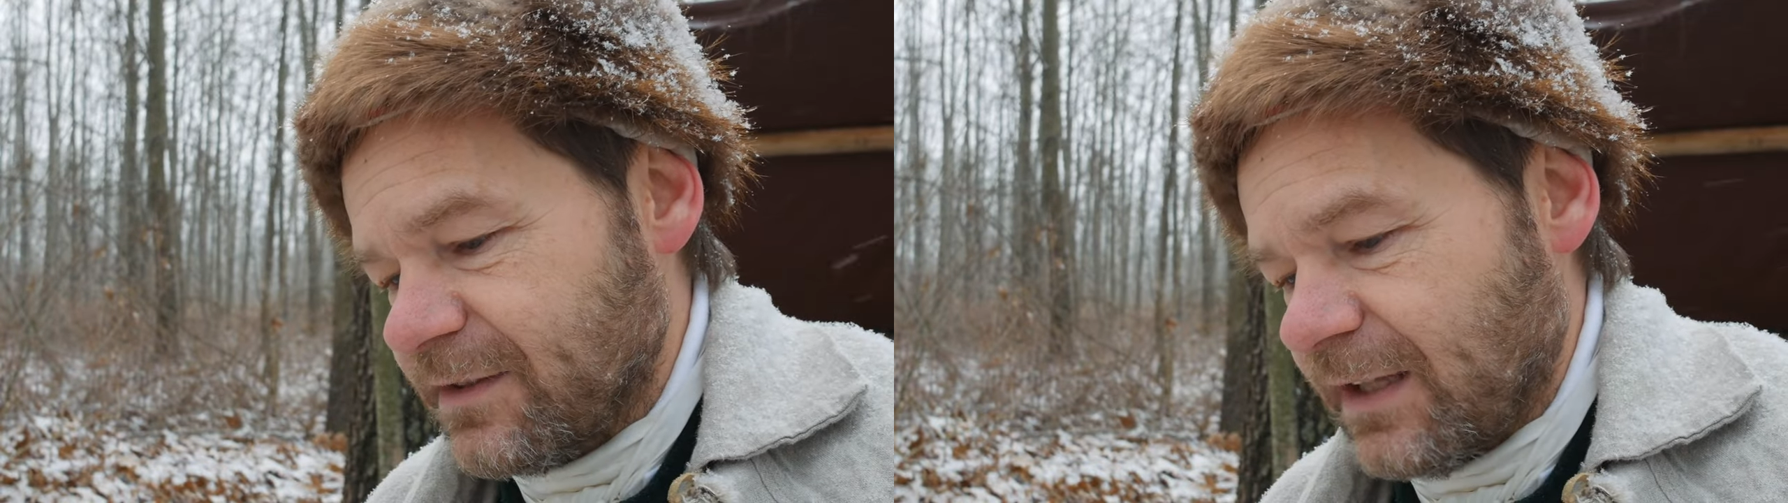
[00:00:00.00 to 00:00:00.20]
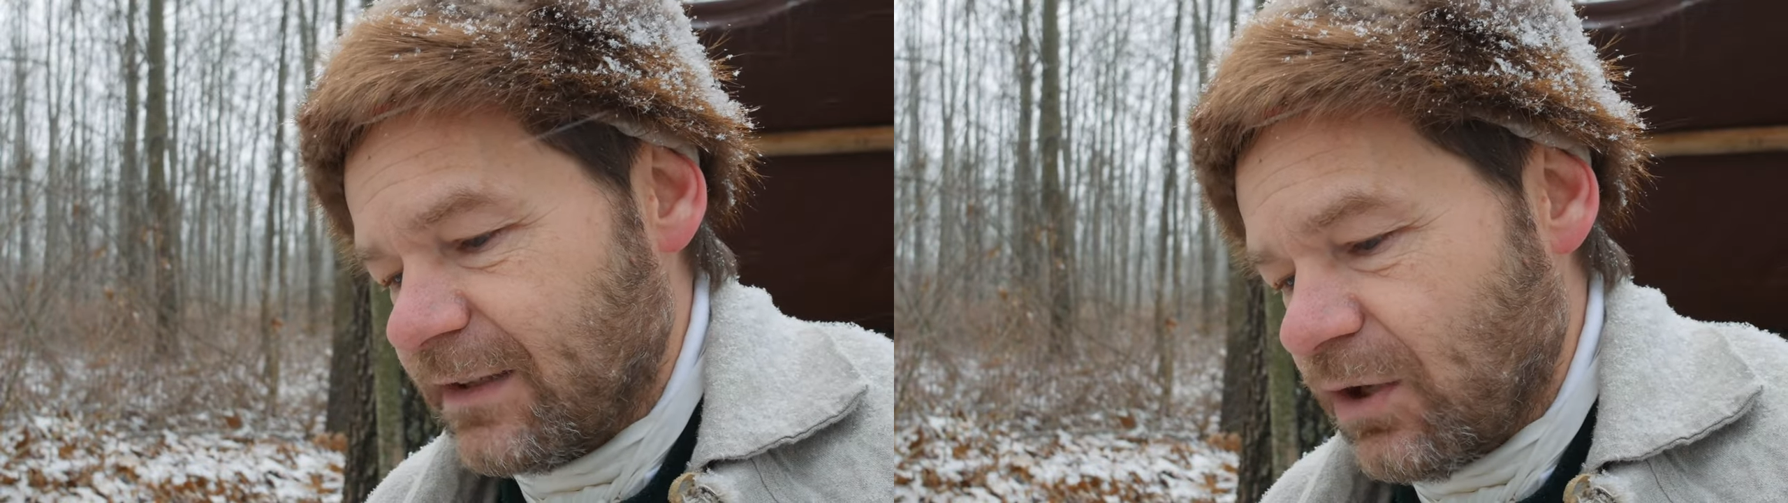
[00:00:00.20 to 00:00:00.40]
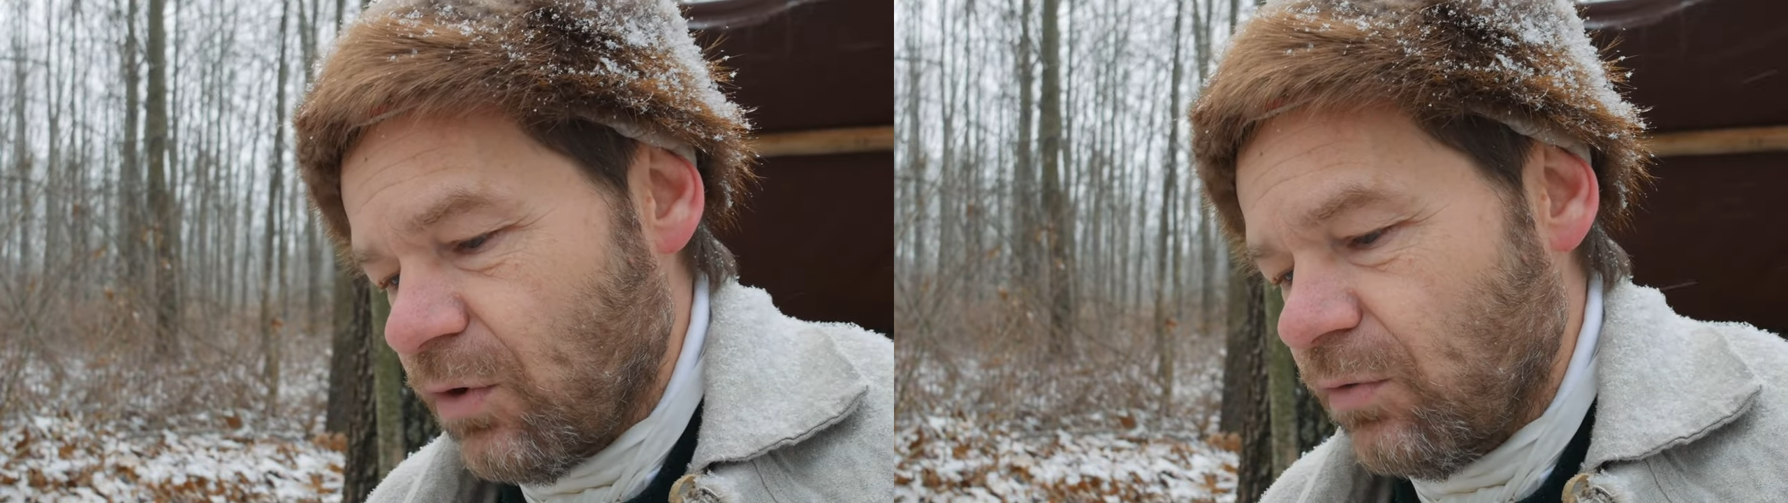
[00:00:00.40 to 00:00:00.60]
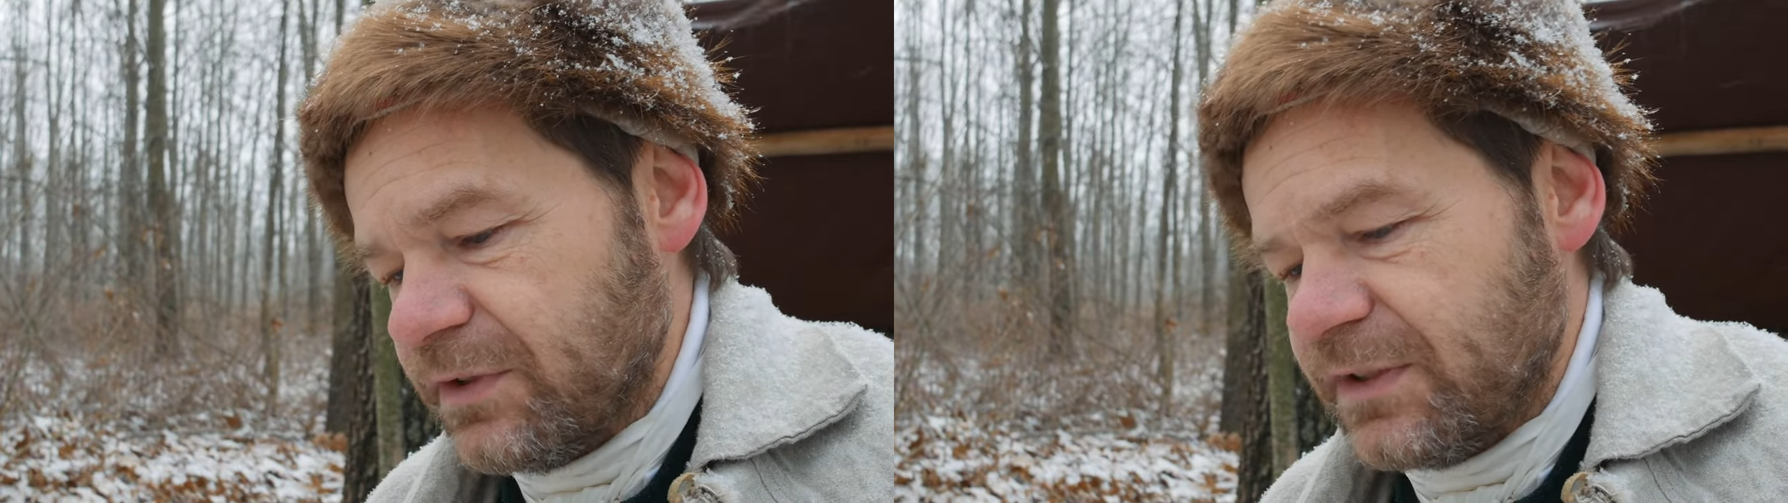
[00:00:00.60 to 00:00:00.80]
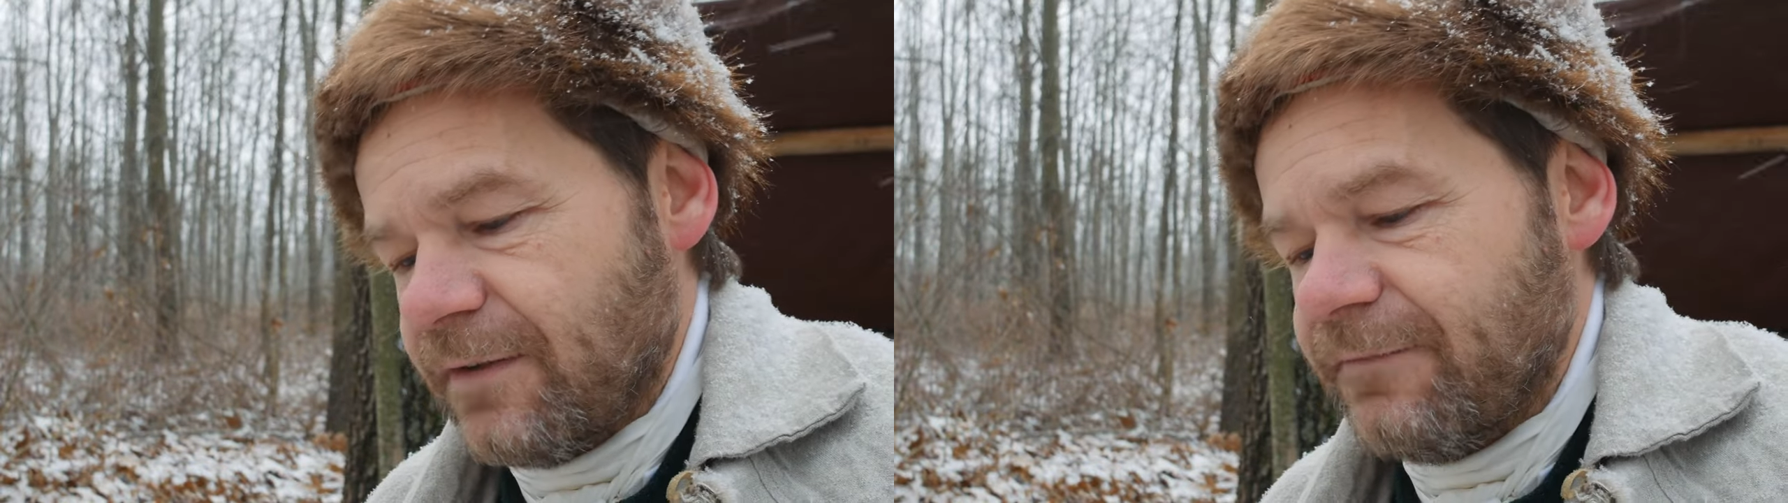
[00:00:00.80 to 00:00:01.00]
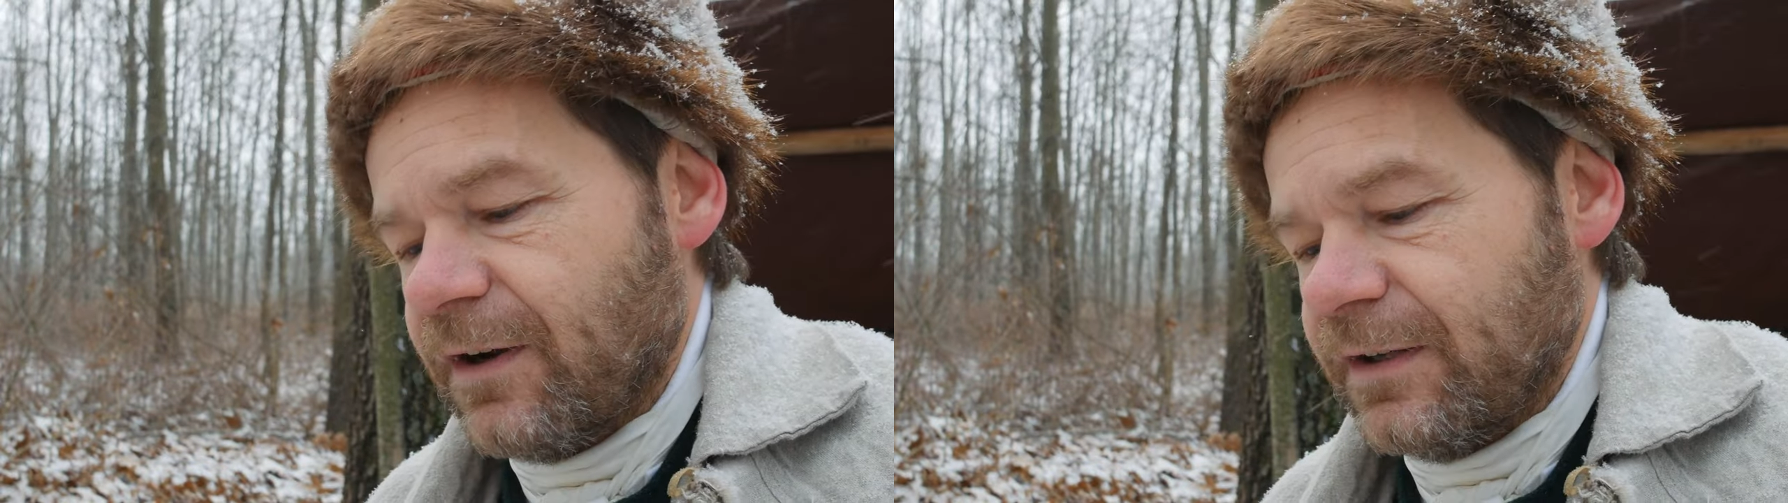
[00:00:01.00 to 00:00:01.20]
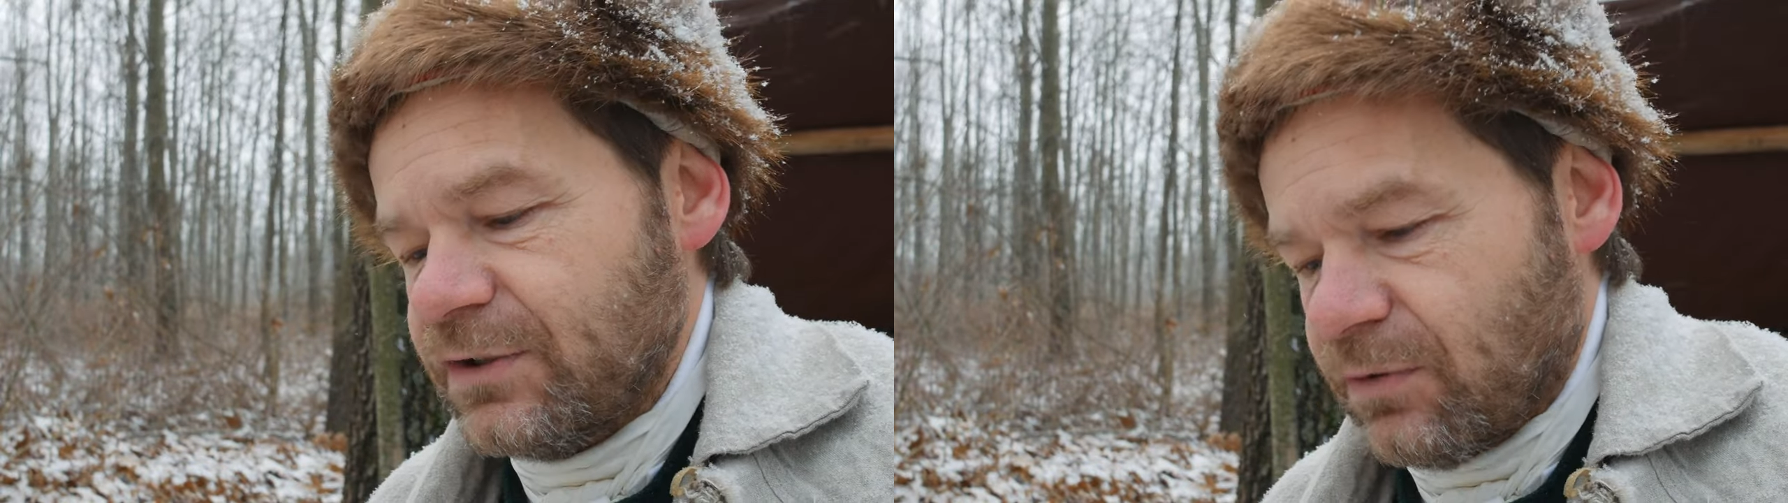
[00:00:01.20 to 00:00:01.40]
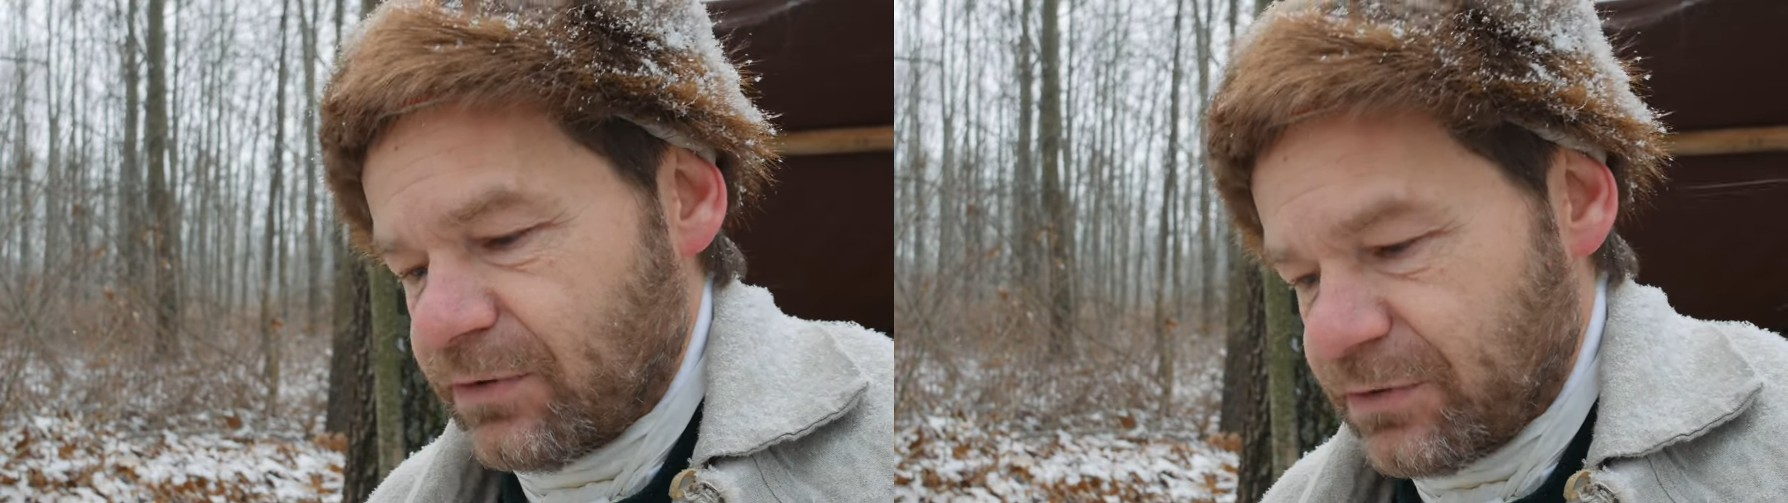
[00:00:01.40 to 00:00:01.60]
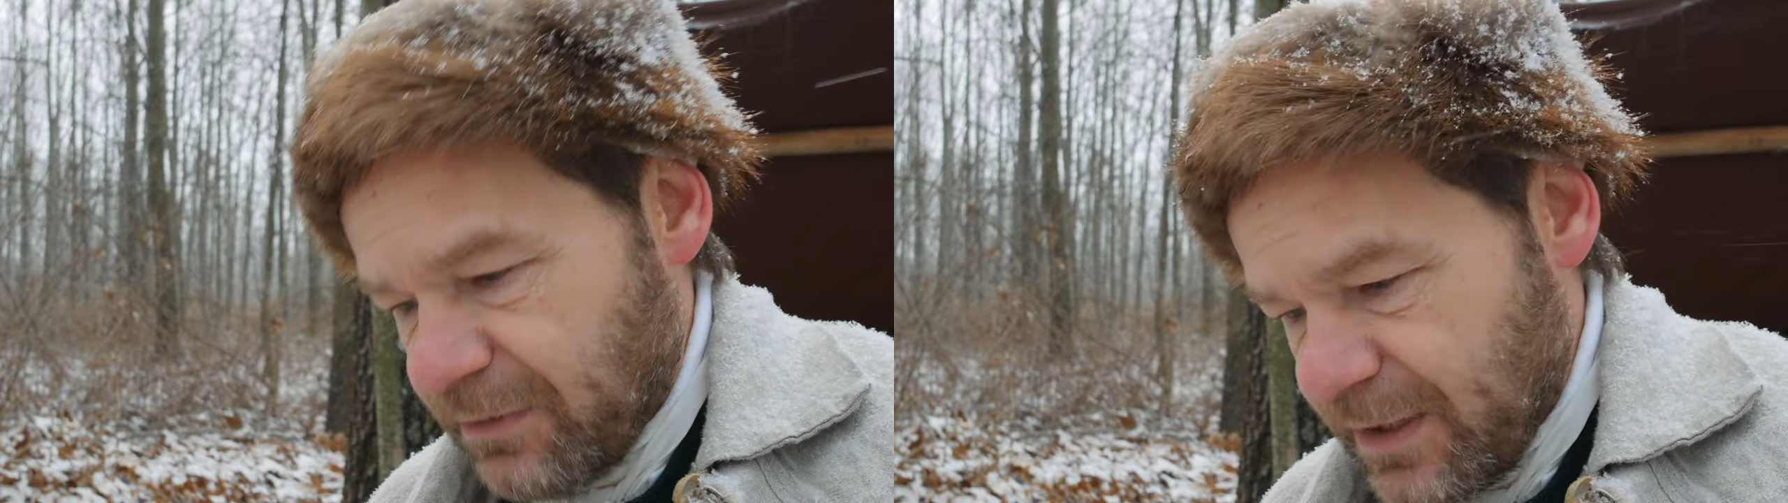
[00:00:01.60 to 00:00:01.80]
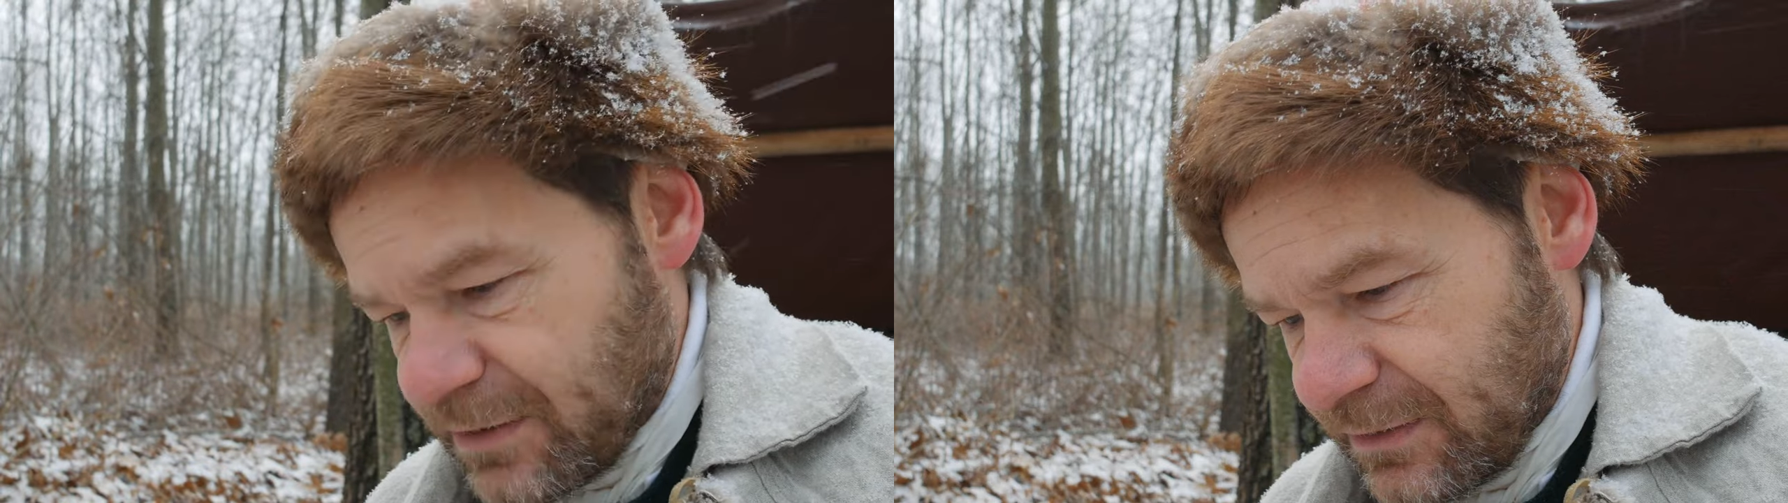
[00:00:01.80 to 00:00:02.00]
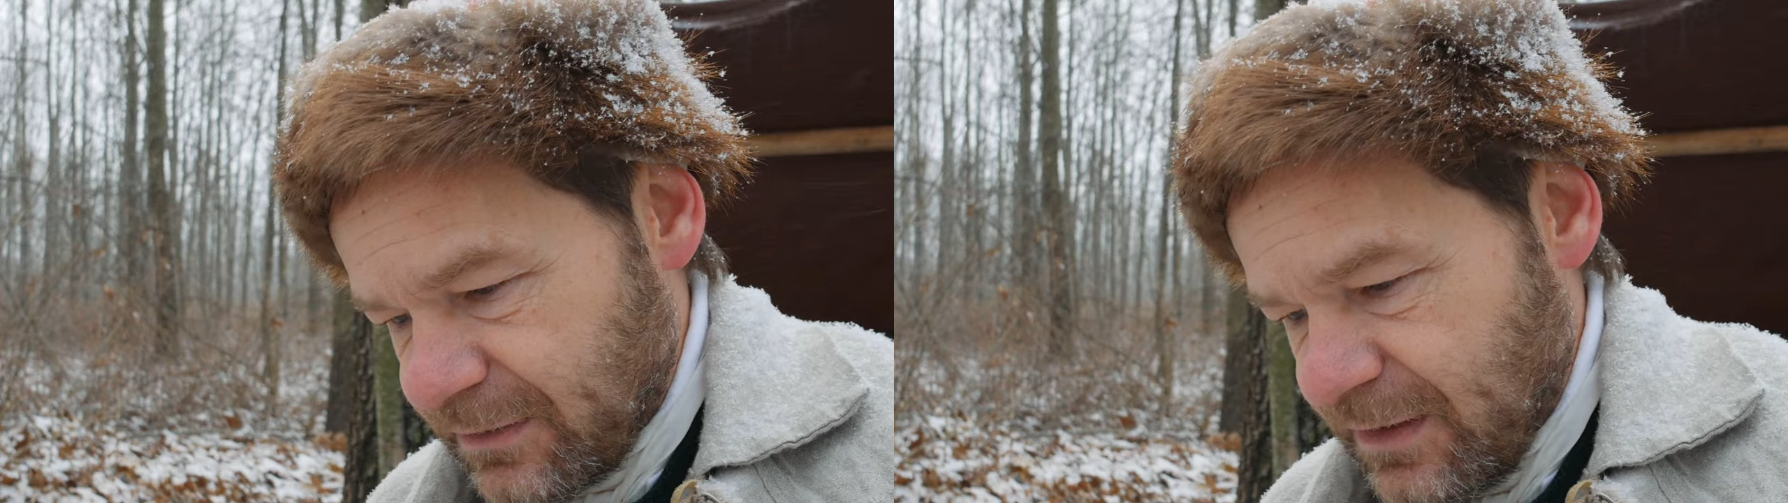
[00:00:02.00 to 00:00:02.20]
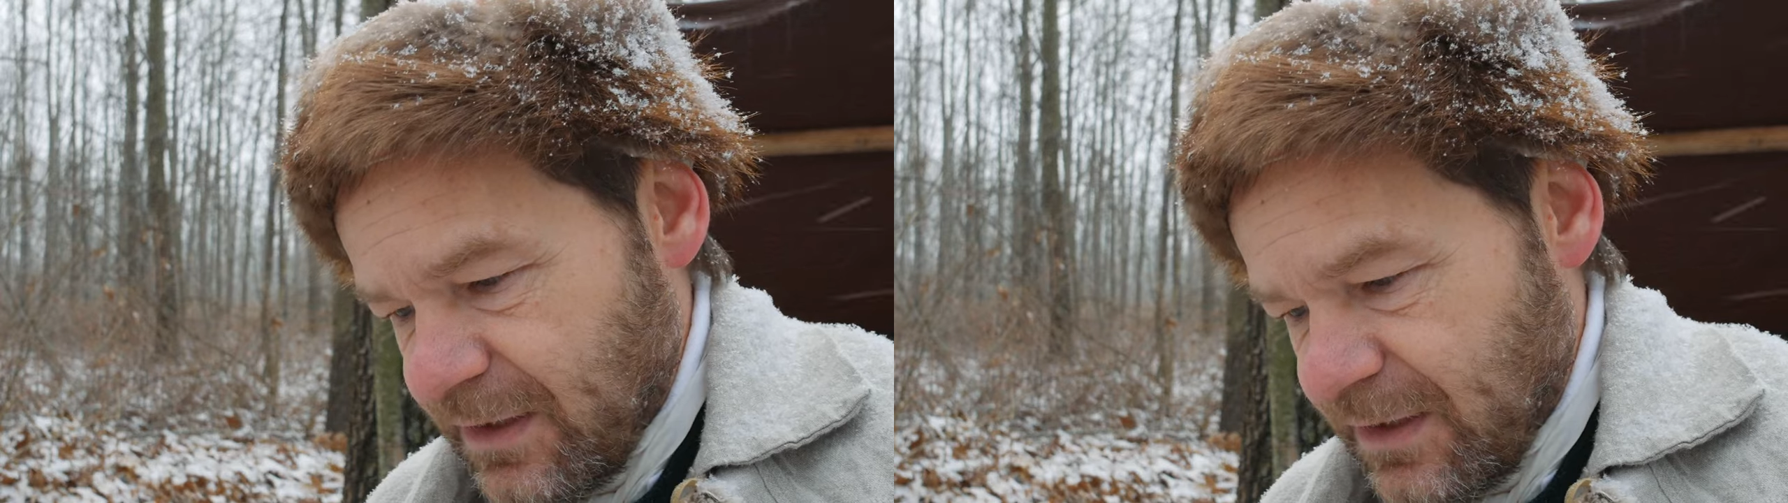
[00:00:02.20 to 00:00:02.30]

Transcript: that the cold is of very short duration.